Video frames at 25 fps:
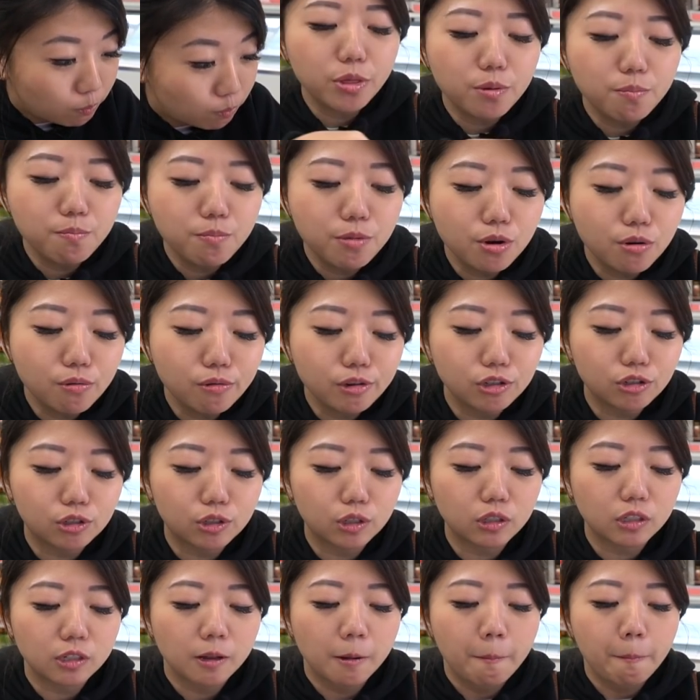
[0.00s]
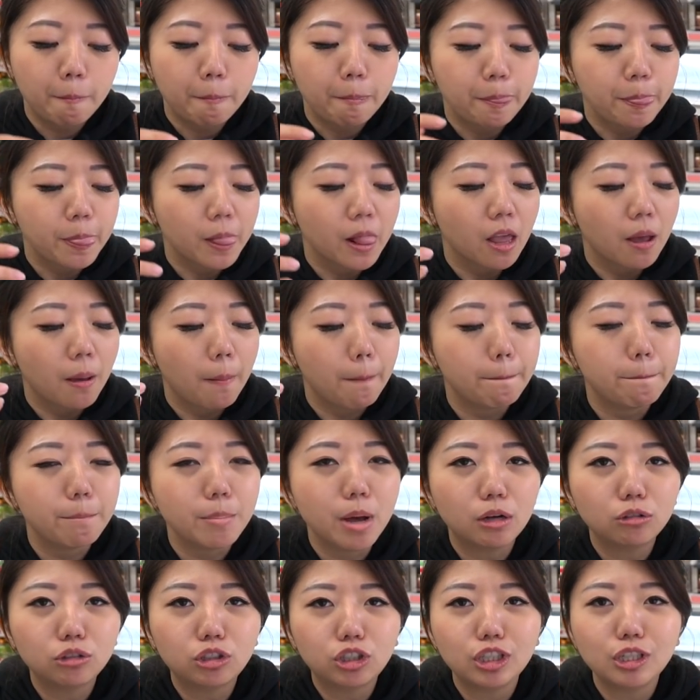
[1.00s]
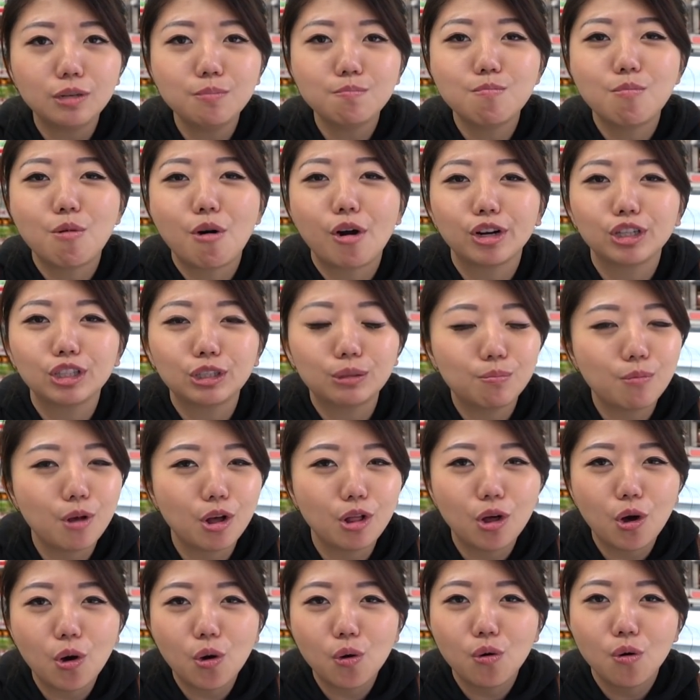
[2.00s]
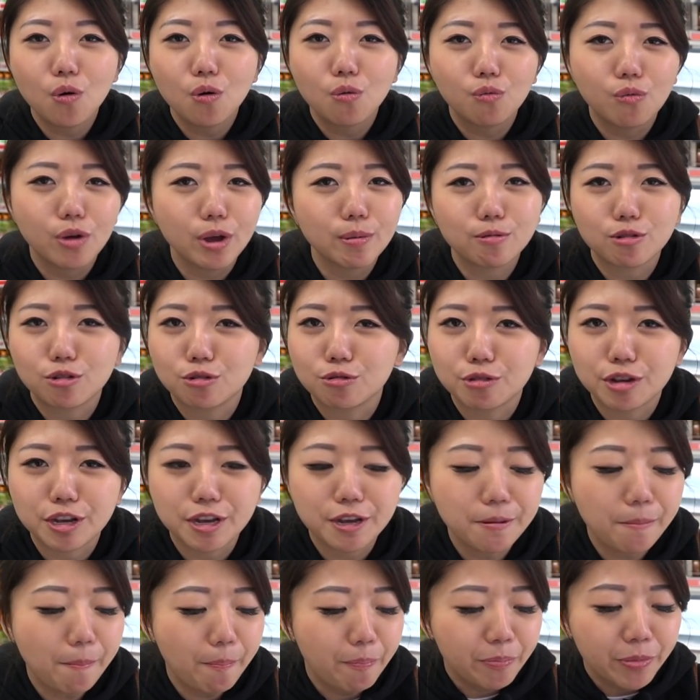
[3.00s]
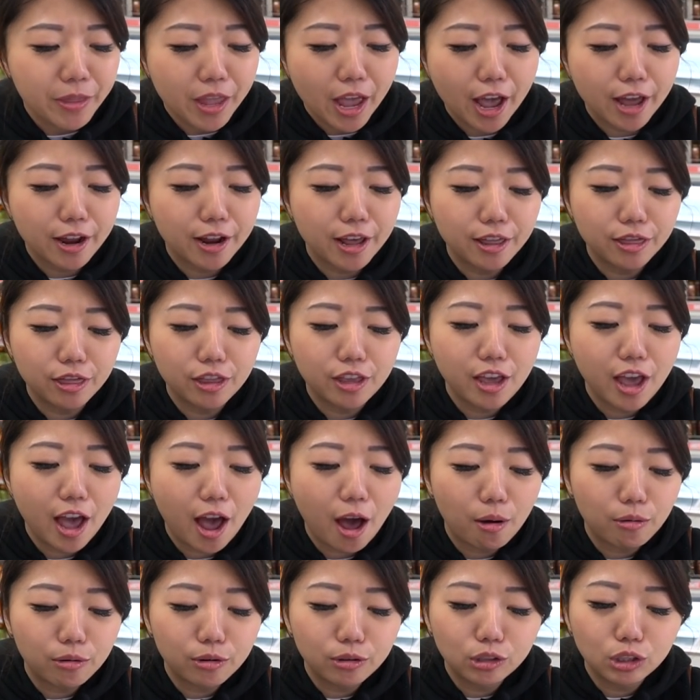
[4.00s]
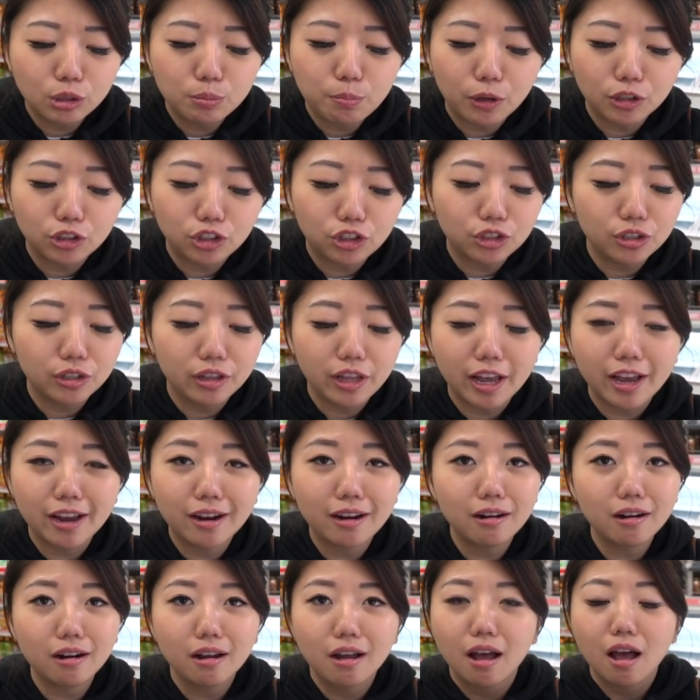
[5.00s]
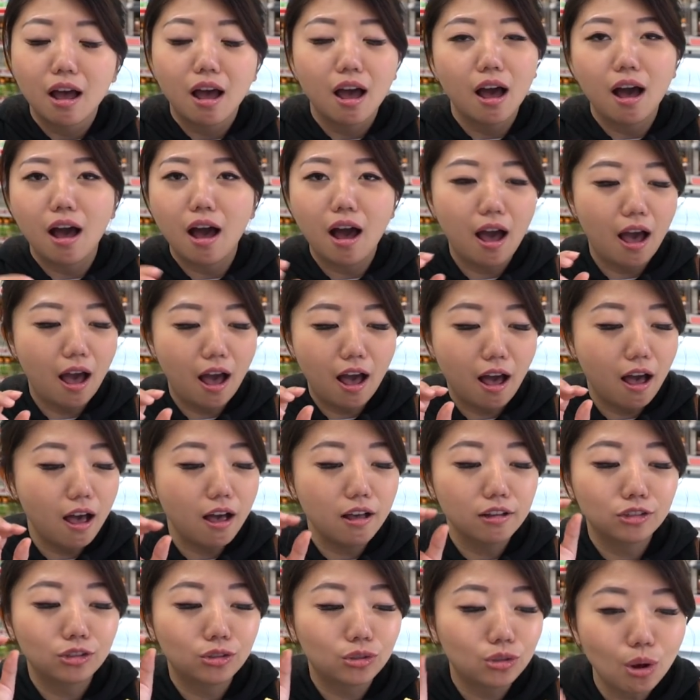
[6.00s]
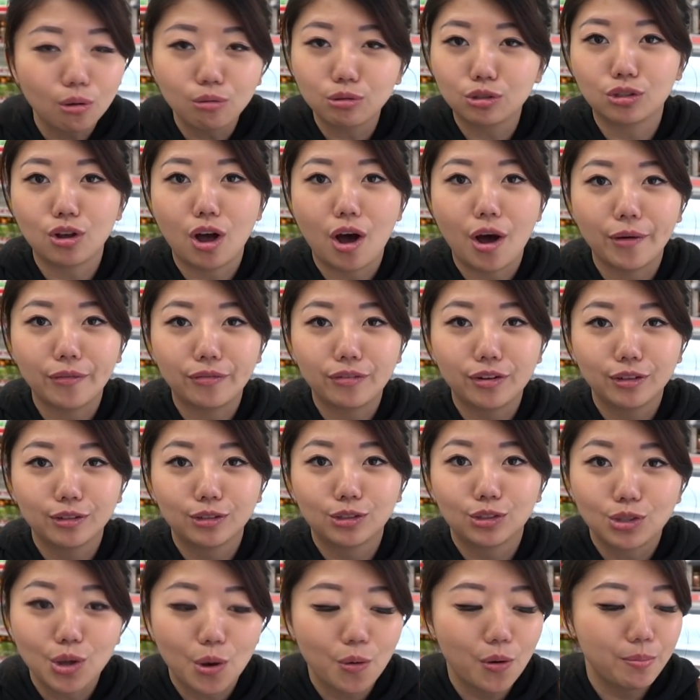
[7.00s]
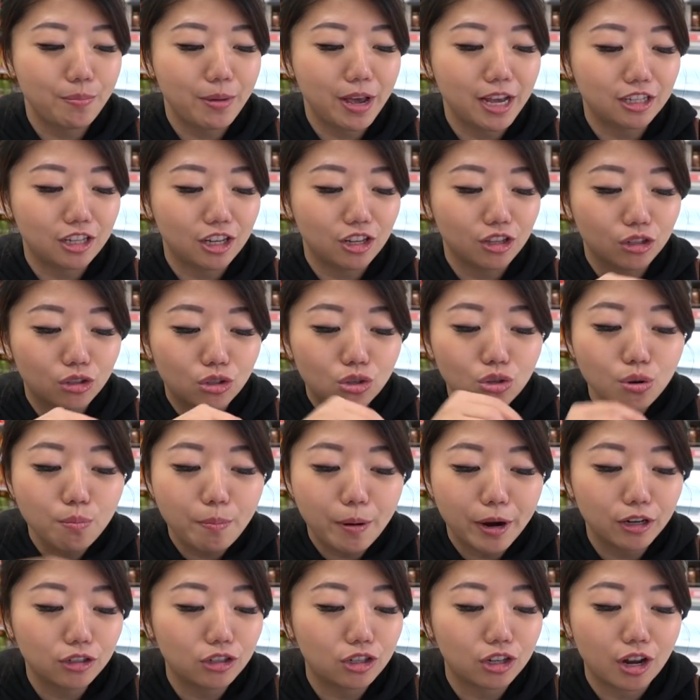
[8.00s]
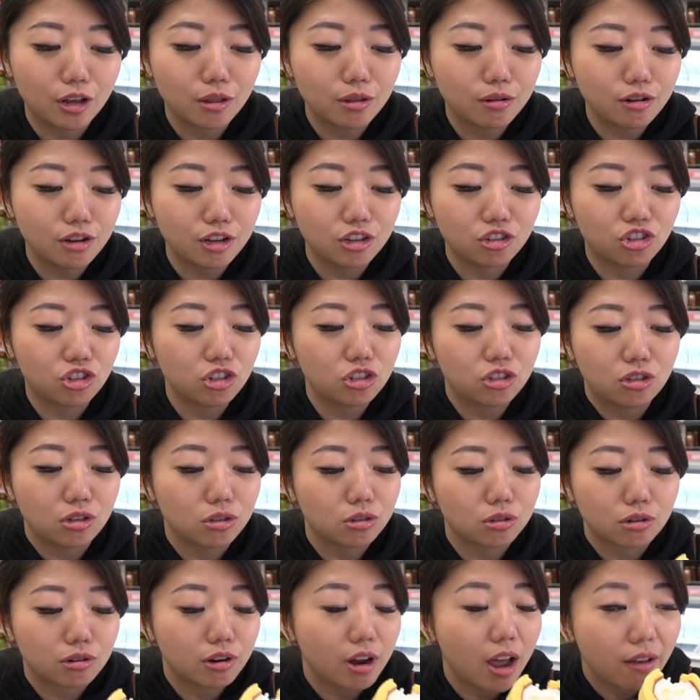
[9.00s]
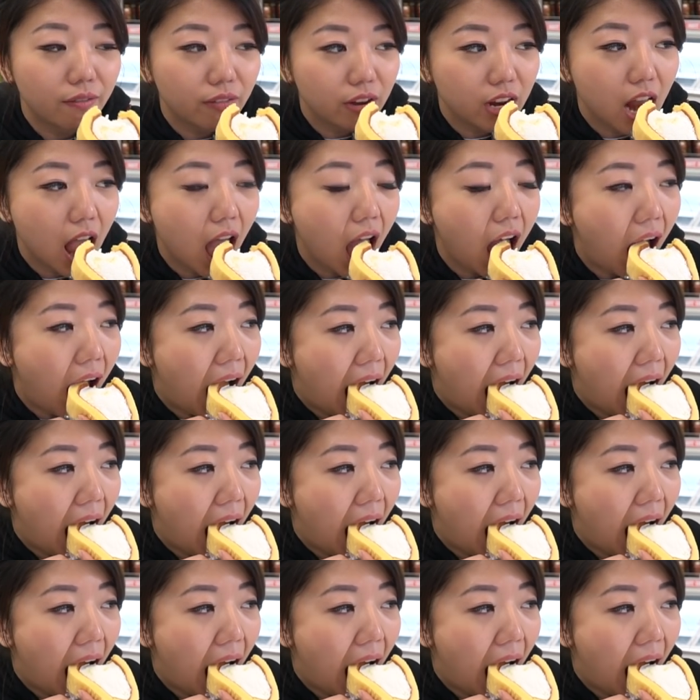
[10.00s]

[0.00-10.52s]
The middle is just melty marshmallow whipped cream, and then the outer spongy layer, so soft, so amazing. The two paired together is just dessert heaven.